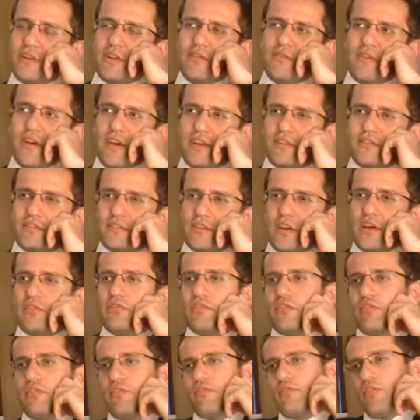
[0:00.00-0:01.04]
event
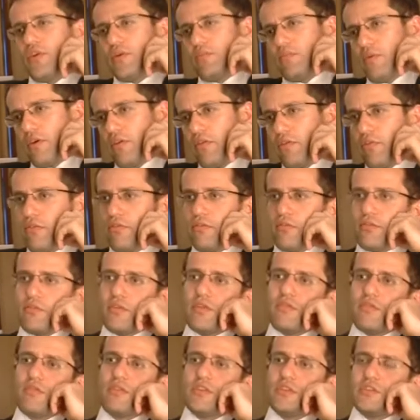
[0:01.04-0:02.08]
every 3 months or
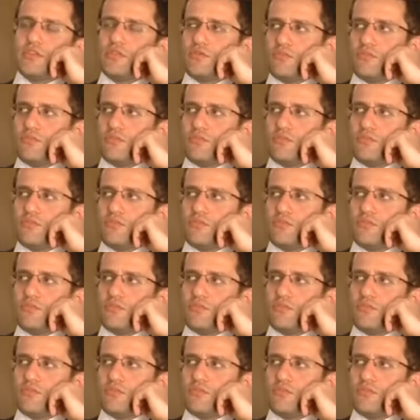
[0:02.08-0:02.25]
every 2